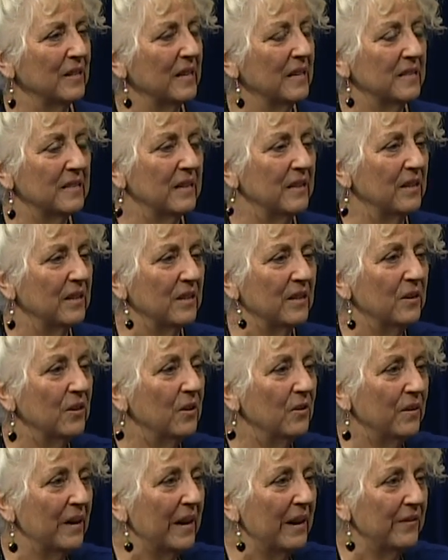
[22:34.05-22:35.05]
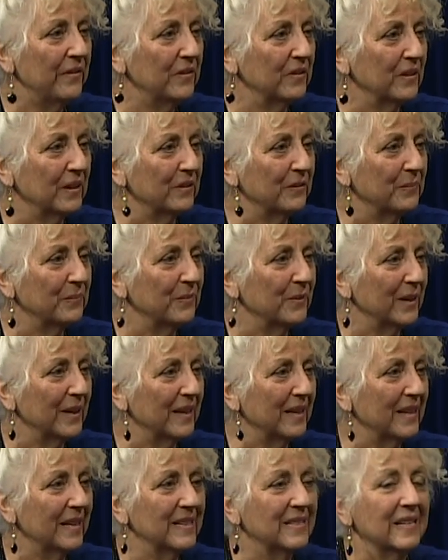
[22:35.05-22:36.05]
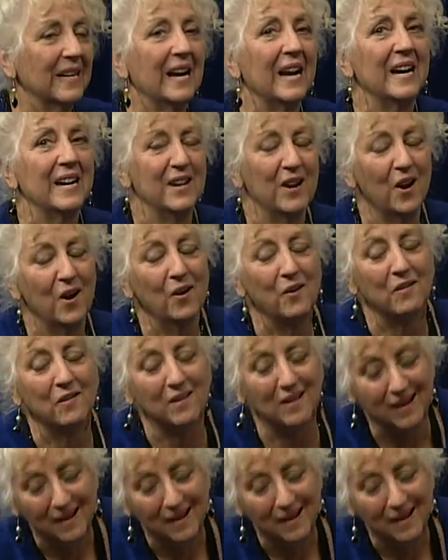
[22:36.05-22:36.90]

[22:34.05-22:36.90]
they said, you don't have a left brain. I said, I know.